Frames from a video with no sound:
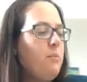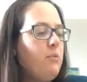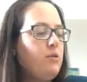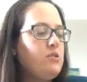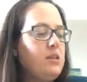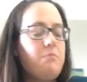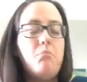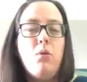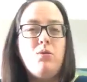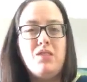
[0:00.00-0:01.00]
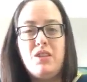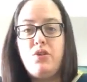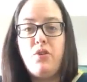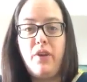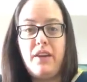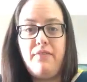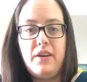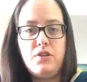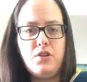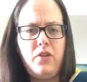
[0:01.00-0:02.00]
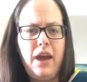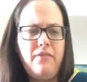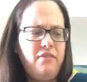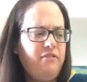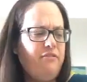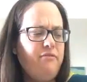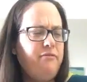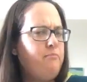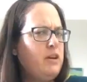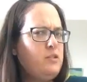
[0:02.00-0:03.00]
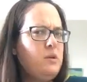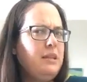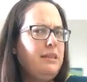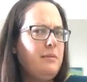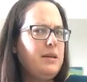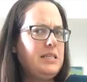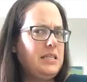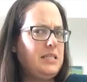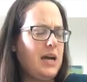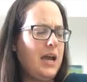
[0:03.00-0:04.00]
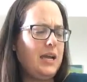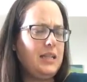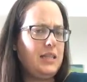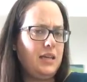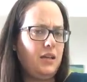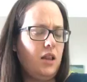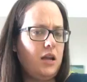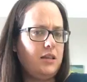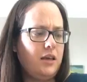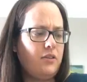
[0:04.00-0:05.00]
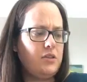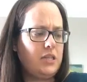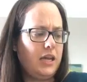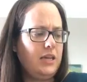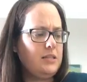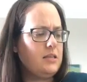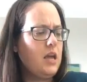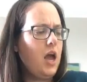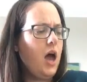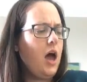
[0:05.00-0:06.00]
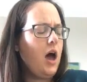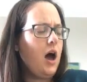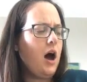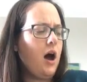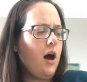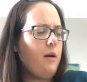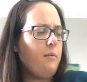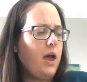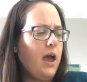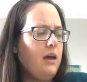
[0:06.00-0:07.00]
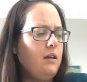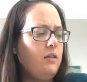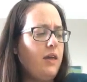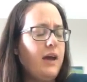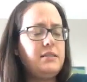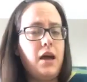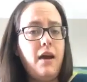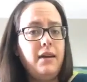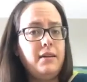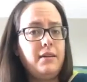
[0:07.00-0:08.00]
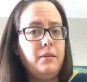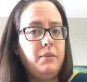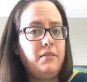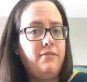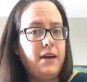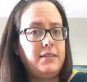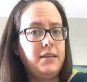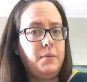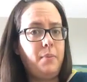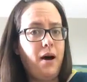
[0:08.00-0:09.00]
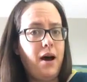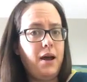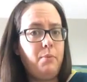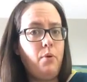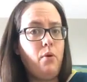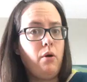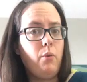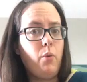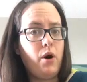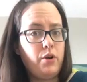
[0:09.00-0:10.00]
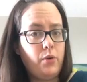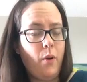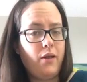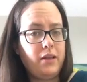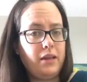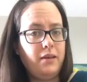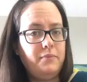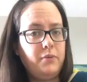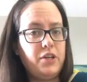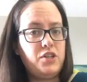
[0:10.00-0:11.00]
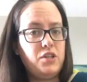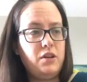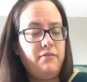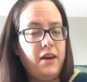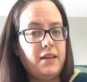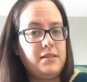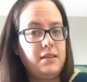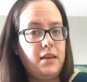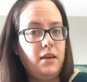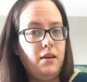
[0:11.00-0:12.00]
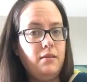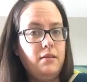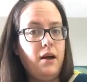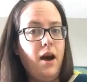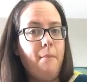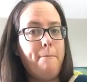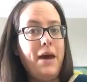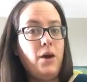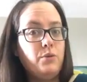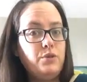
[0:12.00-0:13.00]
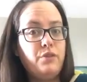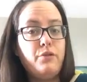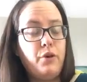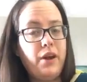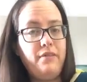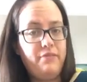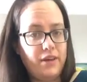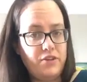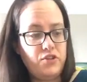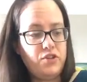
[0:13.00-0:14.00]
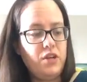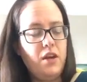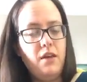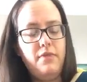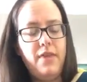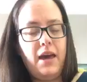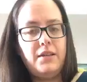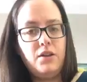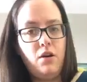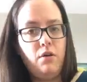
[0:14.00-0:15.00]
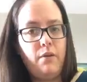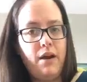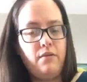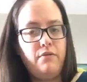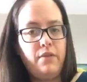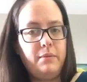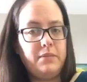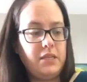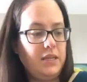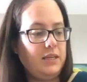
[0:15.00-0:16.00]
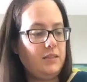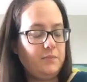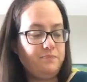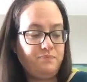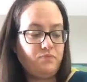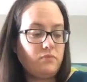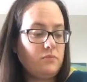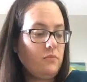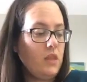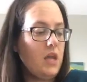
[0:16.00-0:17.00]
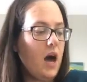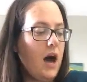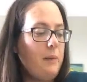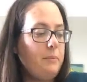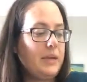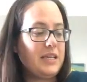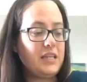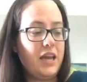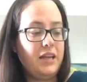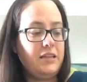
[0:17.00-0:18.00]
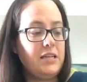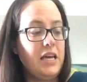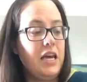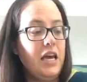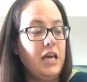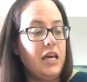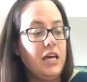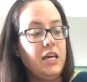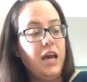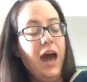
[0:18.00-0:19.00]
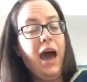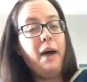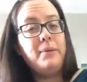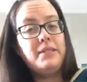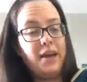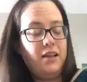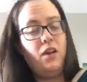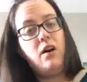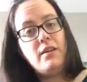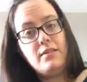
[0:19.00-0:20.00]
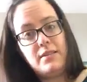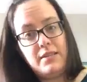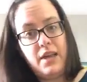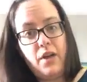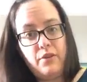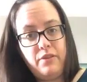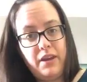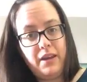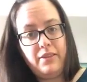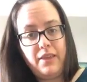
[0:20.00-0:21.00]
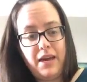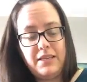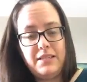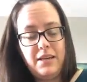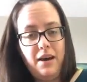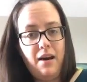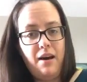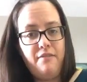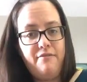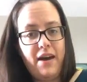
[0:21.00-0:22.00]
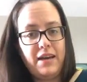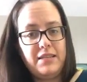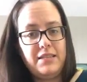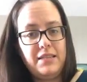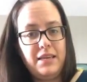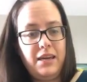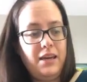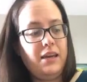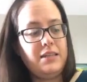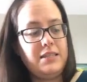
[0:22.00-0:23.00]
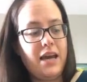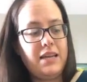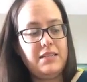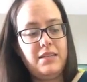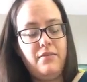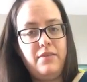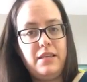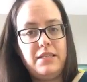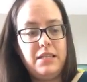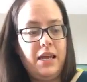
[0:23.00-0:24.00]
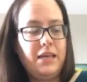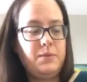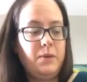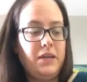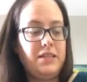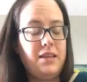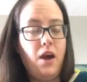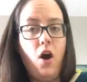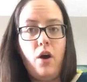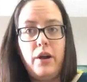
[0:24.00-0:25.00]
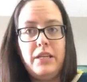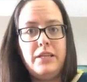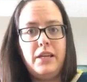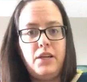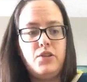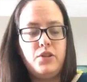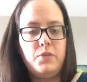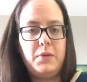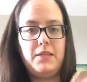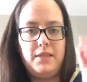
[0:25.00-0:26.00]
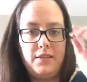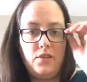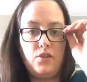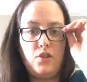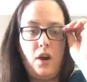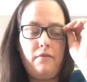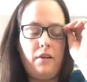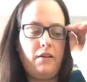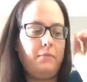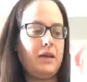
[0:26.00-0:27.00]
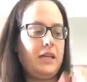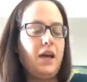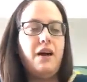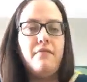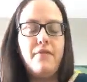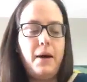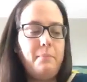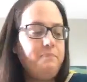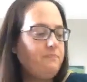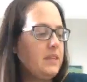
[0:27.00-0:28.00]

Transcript: mostly molted crayfish, so they have a much more limited diet than a lot of the other snakes. And that diet can be affected by poor water quality, which affects the amount of crayfish that are around for them to eat. And habitat loss is the other thing that affects the status of these snakes, because they are an endangered species. There's not very many of them,